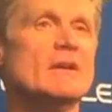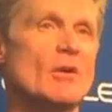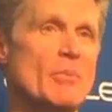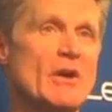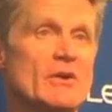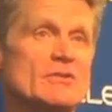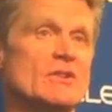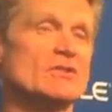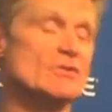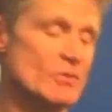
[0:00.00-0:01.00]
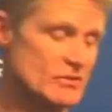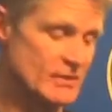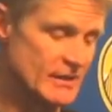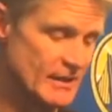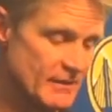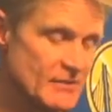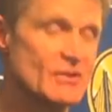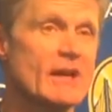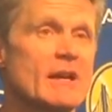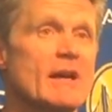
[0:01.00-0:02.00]
you know, better decisions, which you did in the
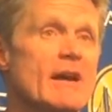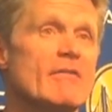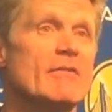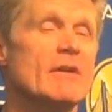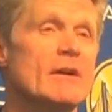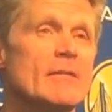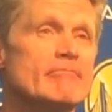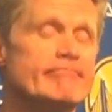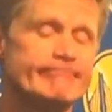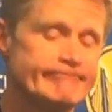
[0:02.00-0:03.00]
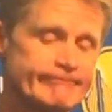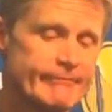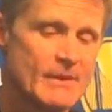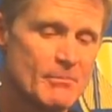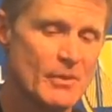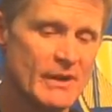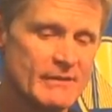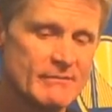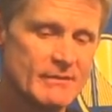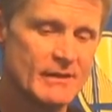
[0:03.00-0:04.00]
second half. Um,
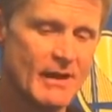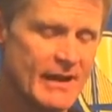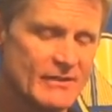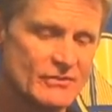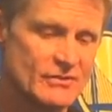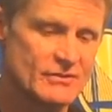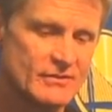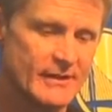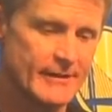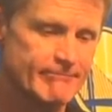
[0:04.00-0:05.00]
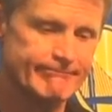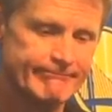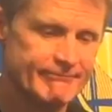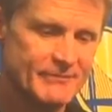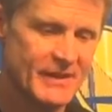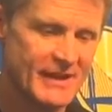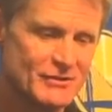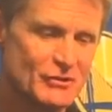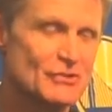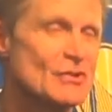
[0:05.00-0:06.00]
but the guy is just, uh,
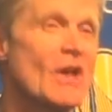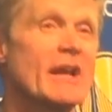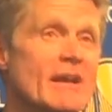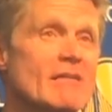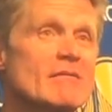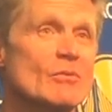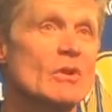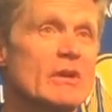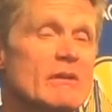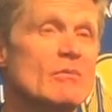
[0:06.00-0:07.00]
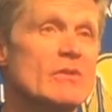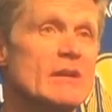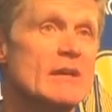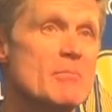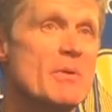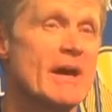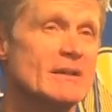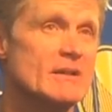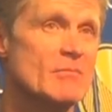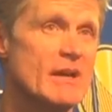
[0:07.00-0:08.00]
it's just stunning, really, the
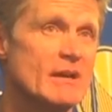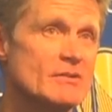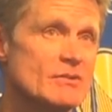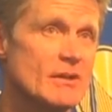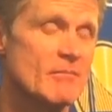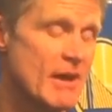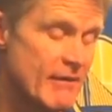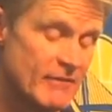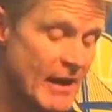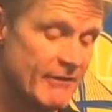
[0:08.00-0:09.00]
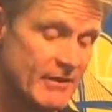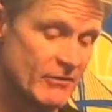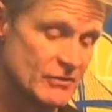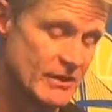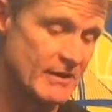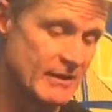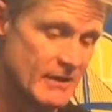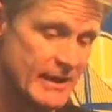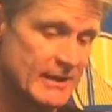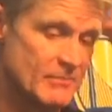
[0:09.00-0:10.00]
impact he makes. Um, I've, I've never seen anything
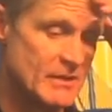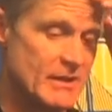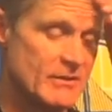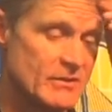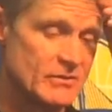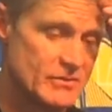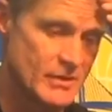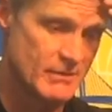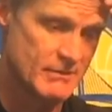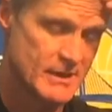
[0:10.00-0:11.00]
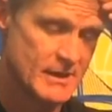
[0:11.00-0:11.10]
like it. I mean, there's uh,